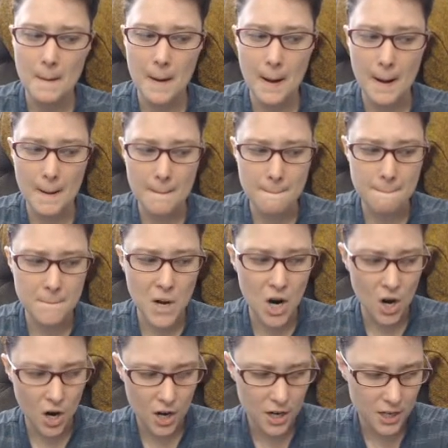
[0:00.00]

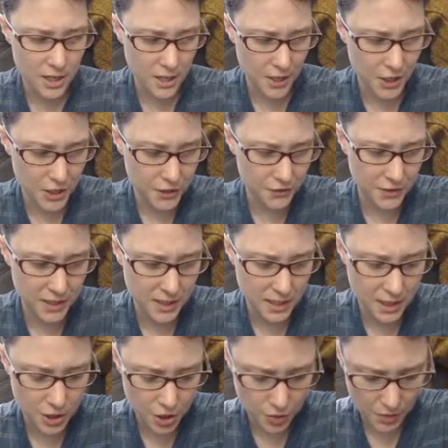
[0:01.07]
Part of
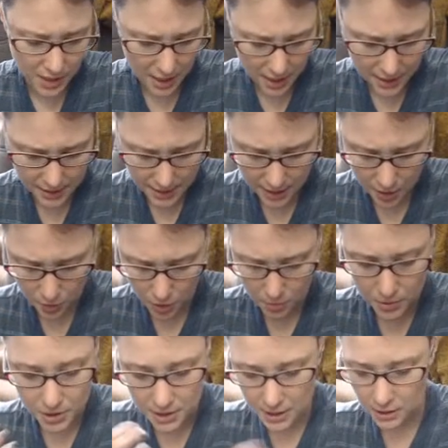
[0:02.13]
the issue that I take with,
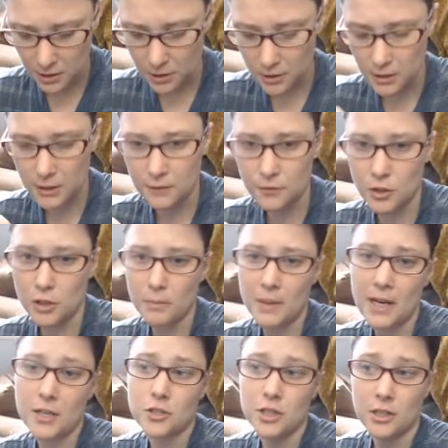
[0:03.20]
particularly if you're a
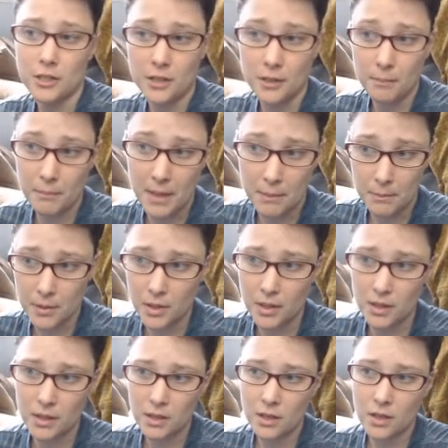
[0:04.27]
Patreon and a
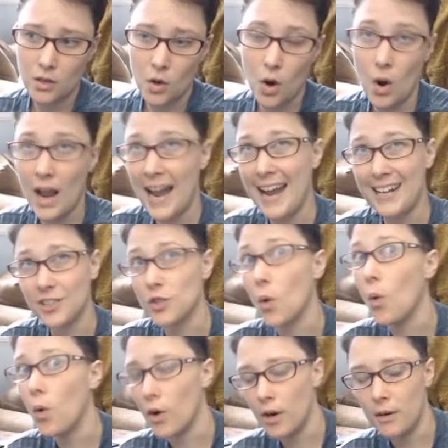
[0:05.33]
member,
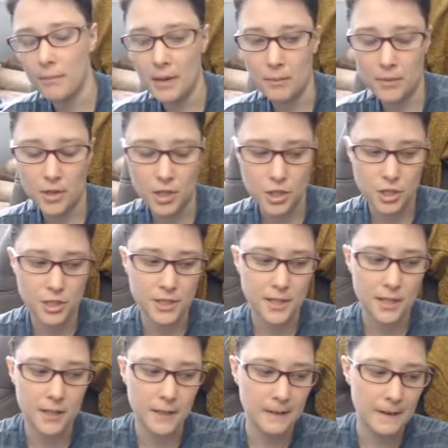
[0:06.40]
I should
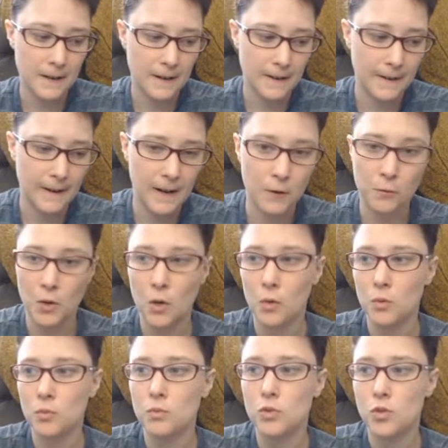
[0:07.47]
say, I
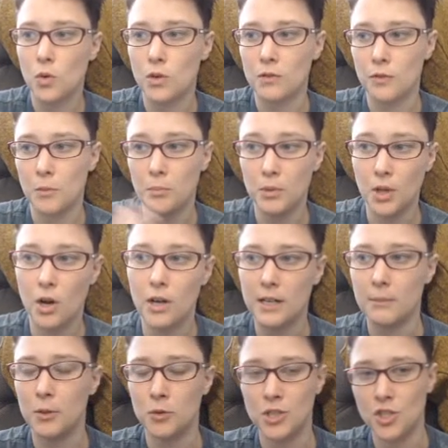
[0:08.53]
wrote sort of a blog
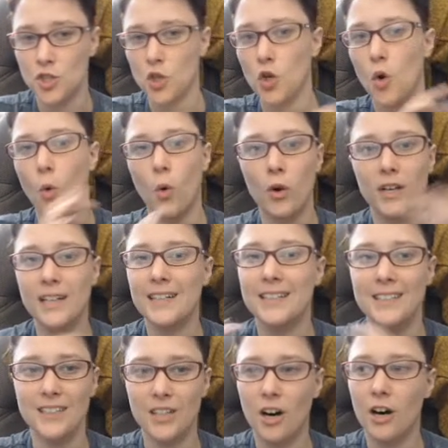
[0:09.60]
about this
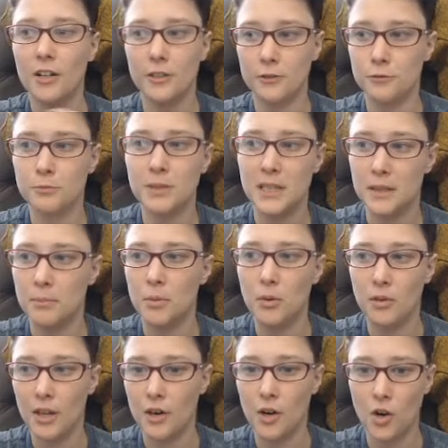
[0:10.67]
Gordian knot of
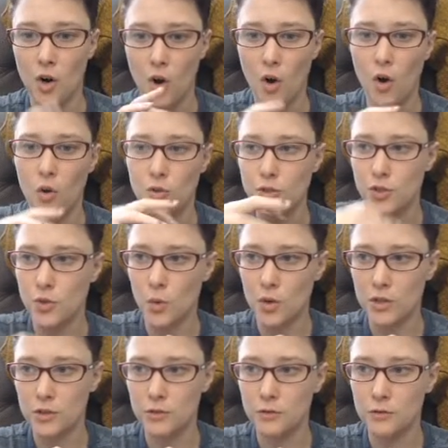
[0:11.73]
people that are all
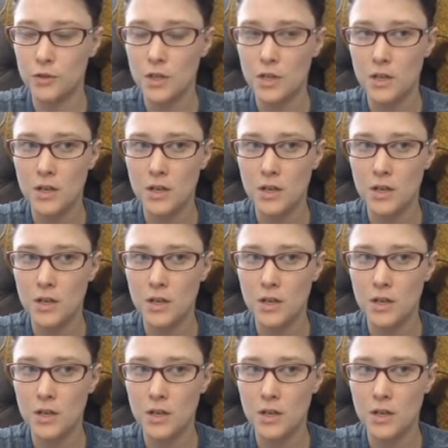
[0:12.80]
sort of